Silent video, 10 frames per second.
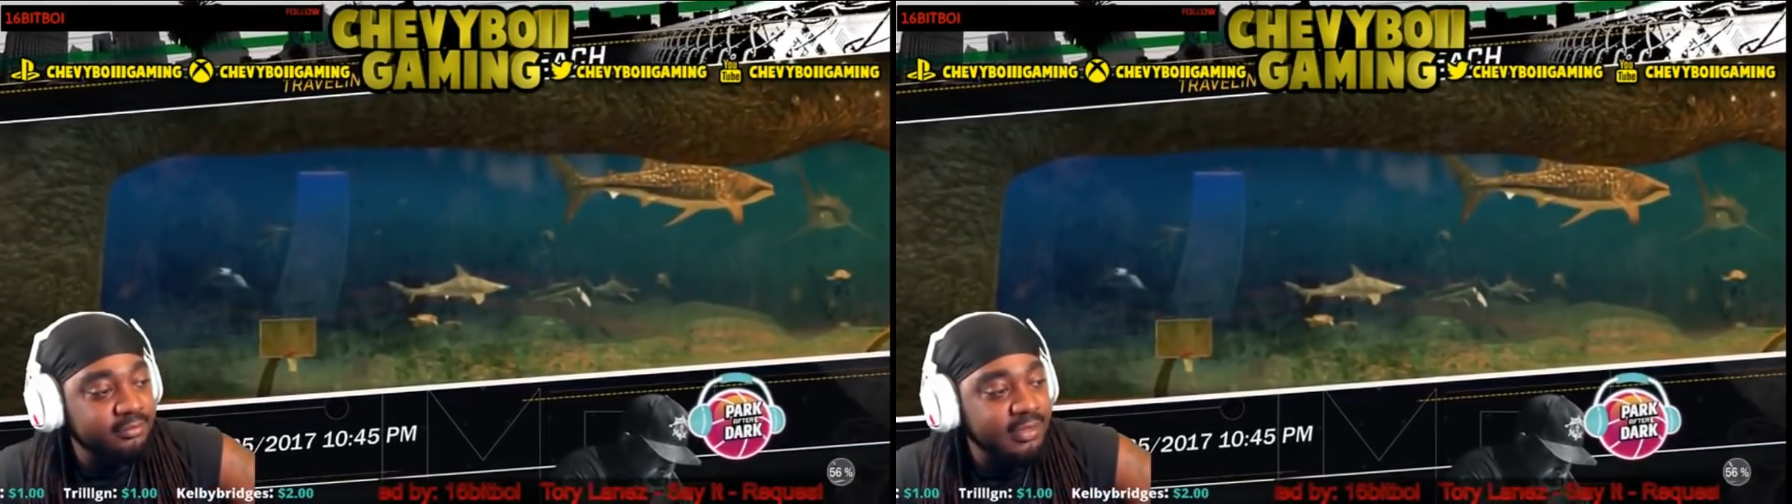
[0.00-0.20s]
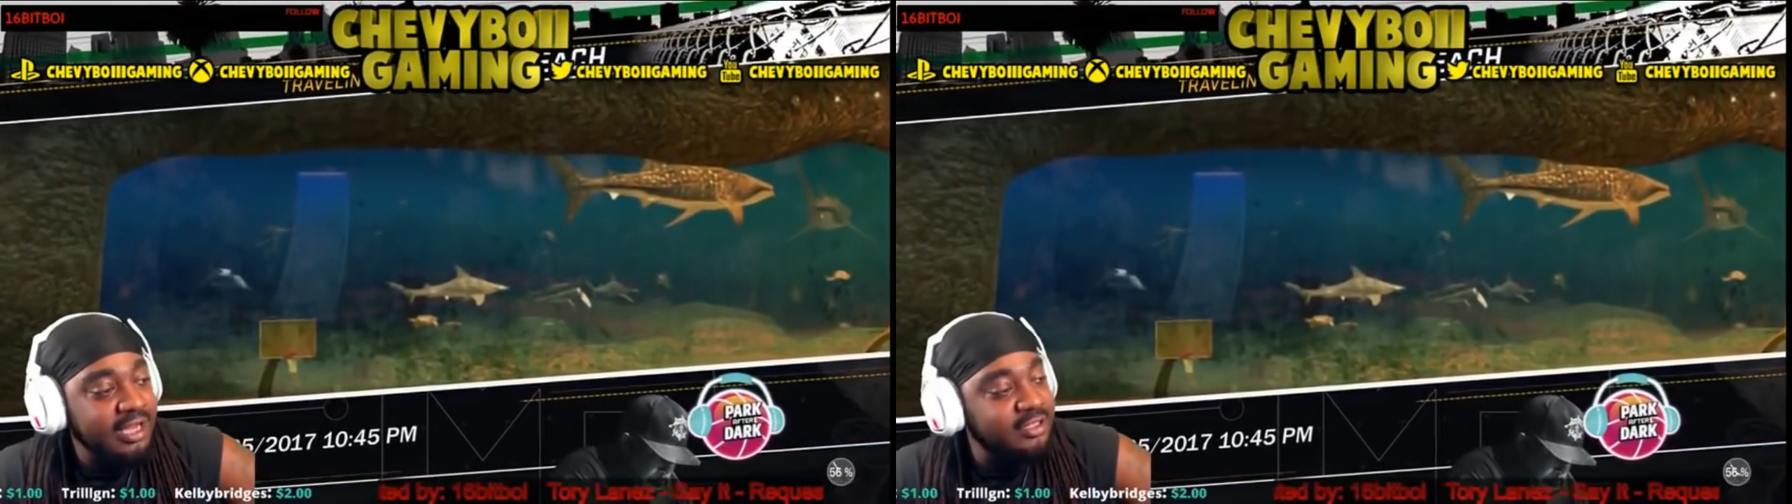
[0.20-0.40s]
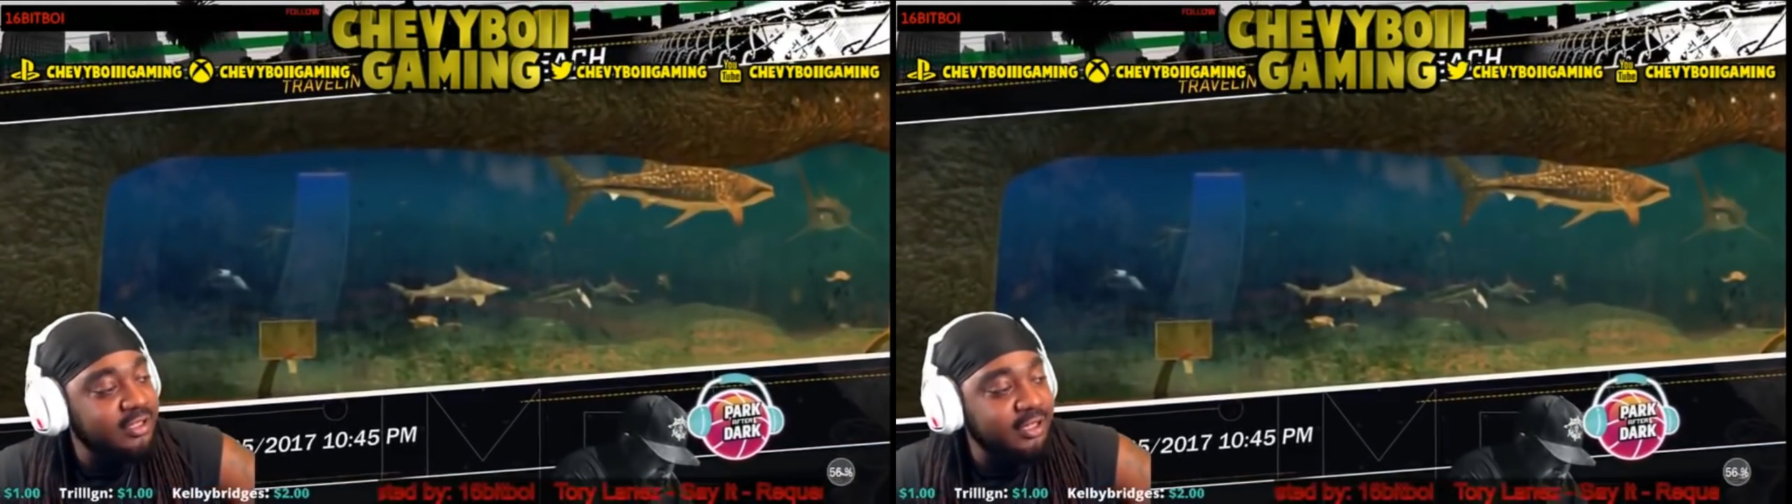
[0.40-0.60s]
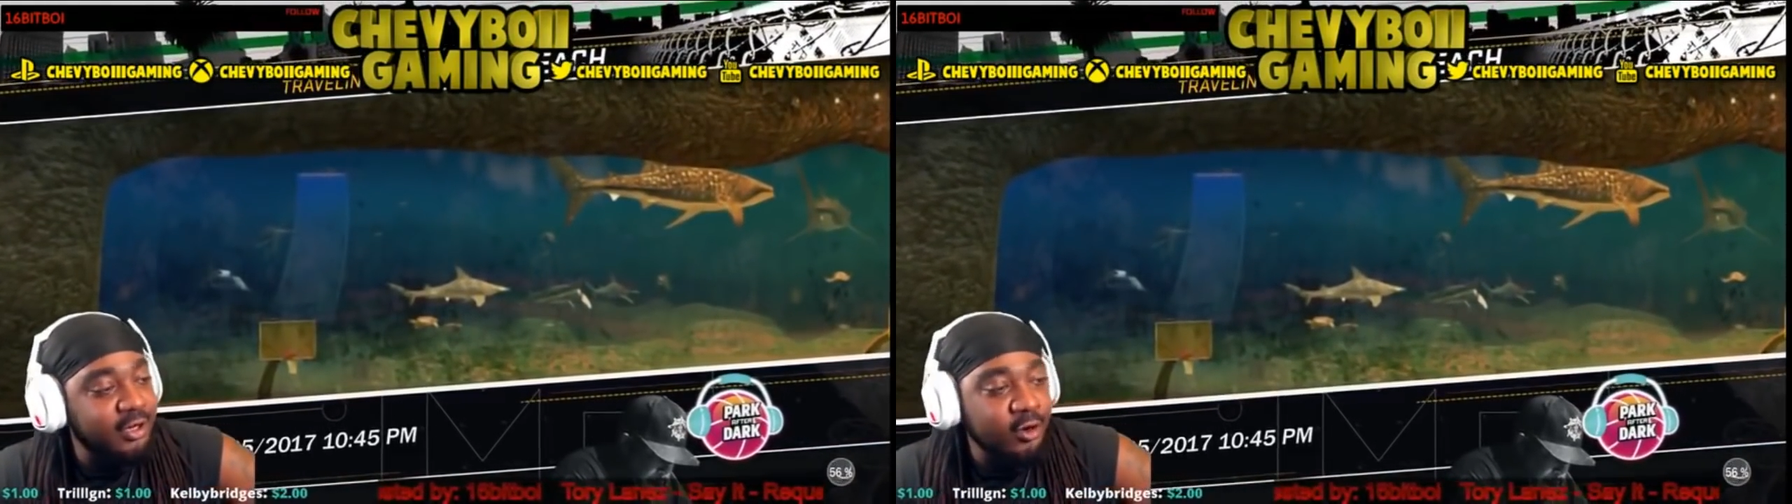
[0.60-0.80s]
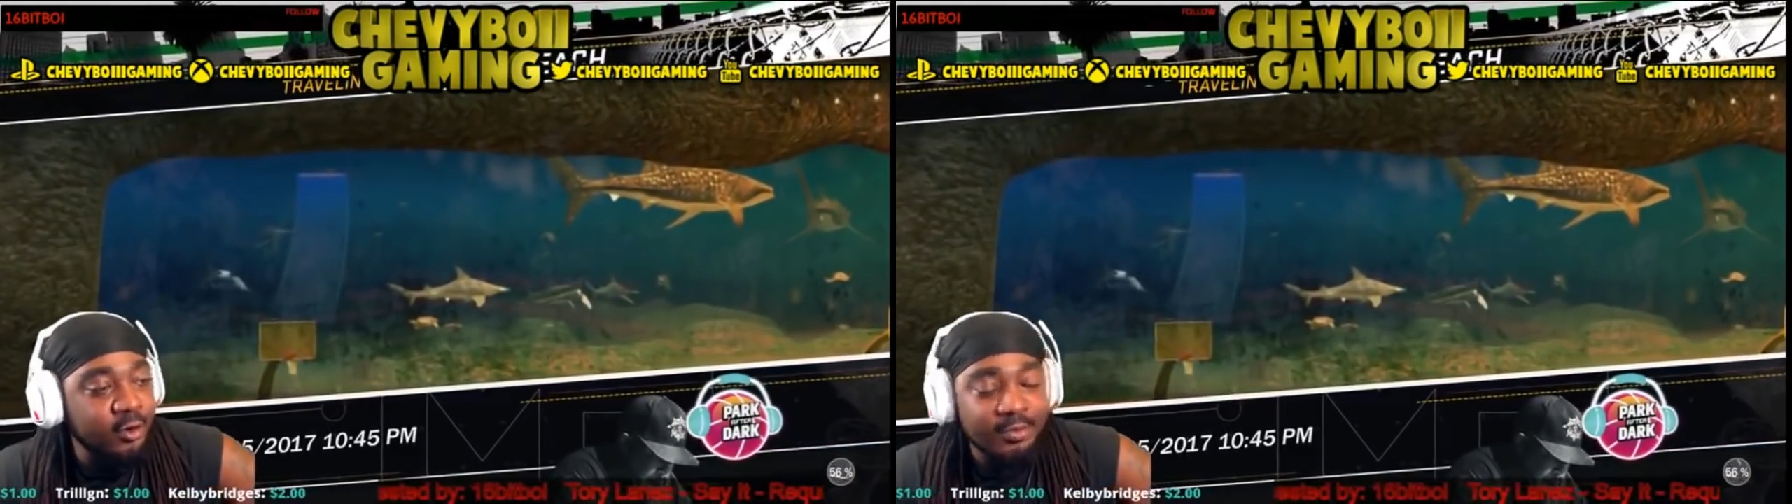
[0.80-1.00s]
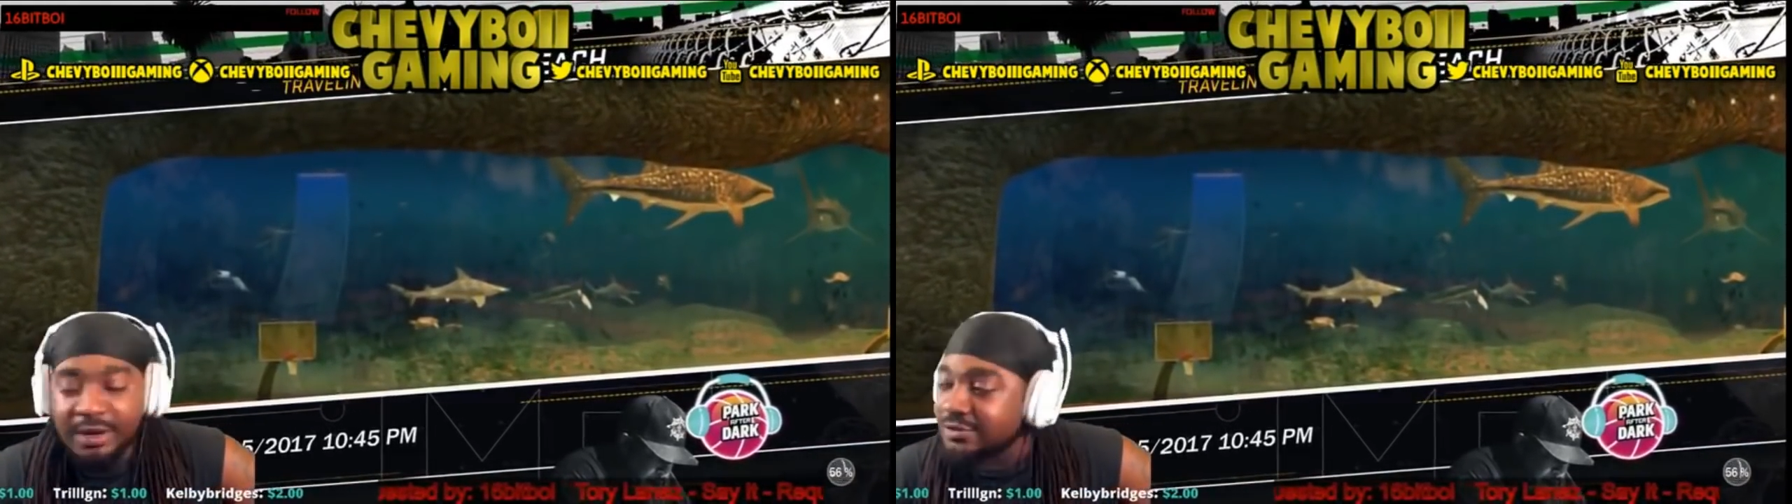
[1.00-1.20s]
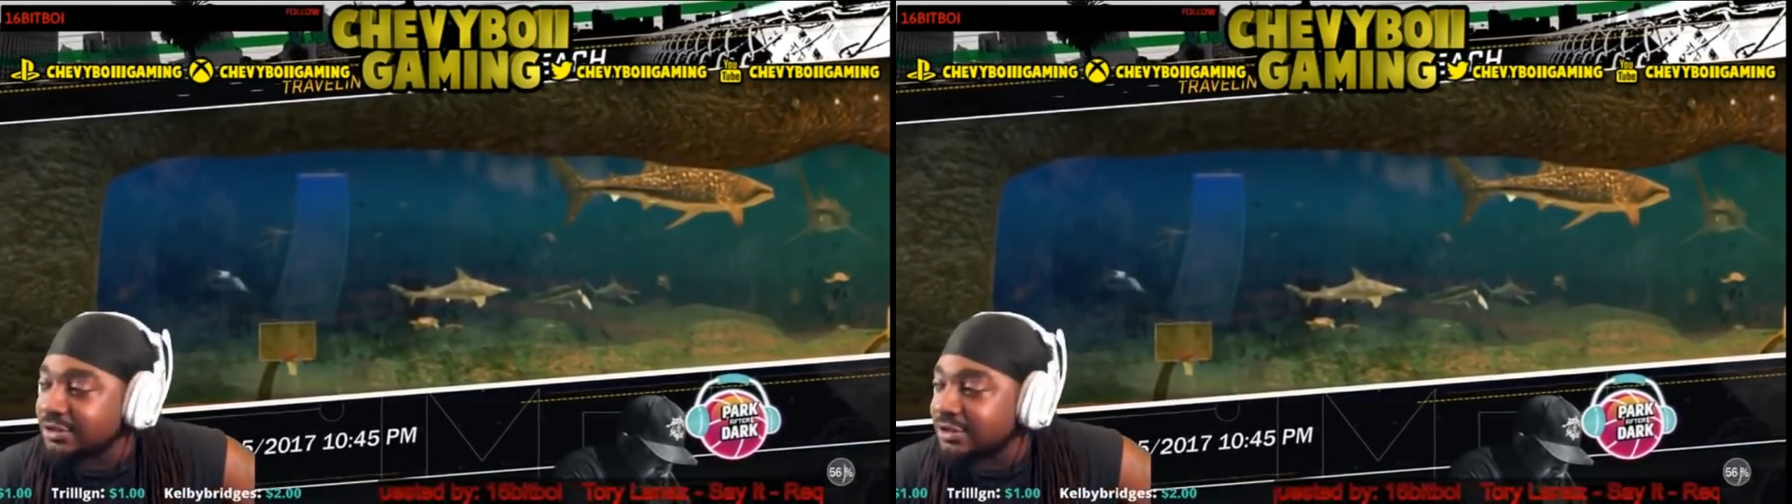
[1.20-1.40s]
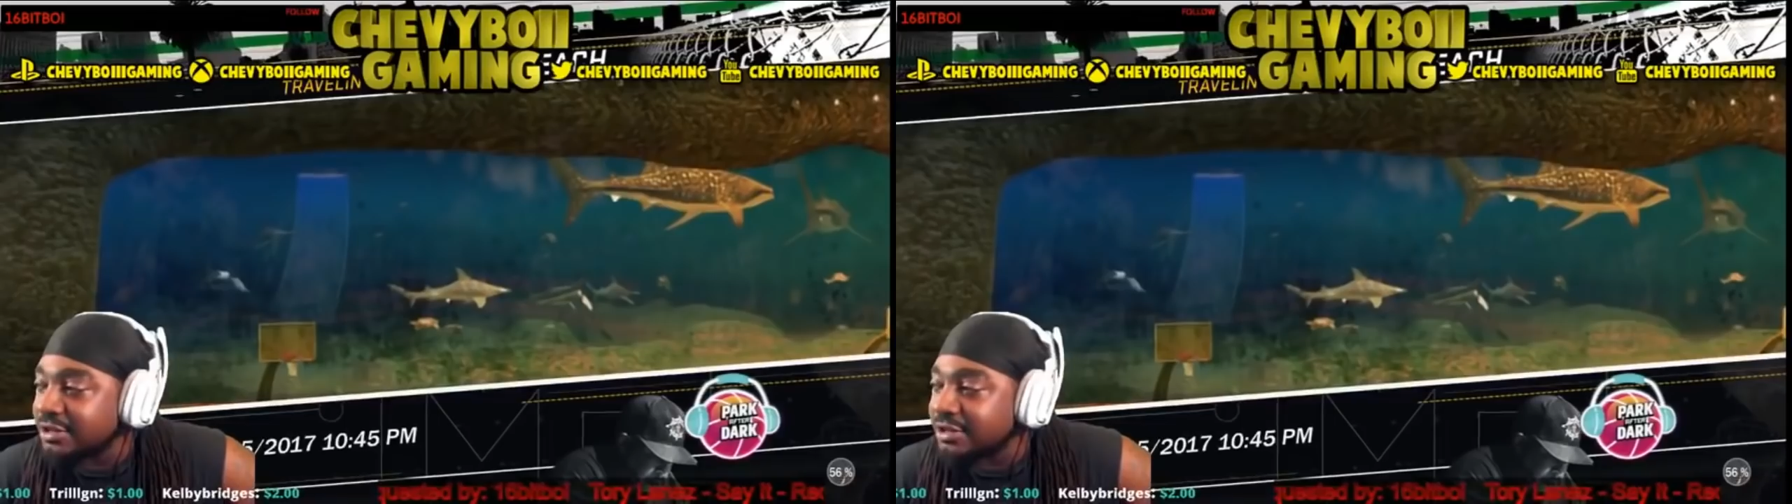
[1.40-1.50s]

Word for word: I should have known, bro. It was another